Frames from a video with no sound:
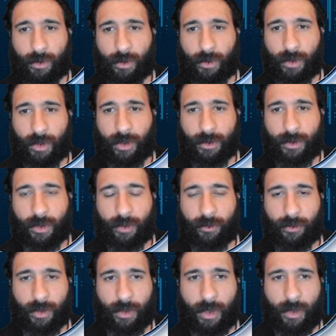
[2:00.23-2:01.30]
and all that stuff
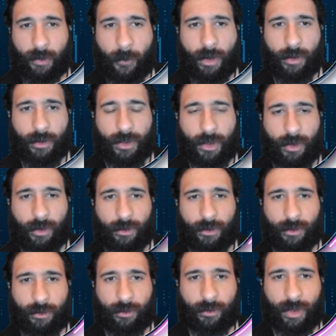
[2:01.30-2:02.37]
like that. So
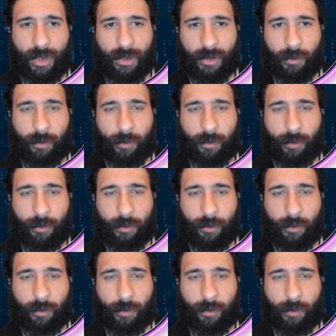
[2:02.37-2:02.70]
I'm getting the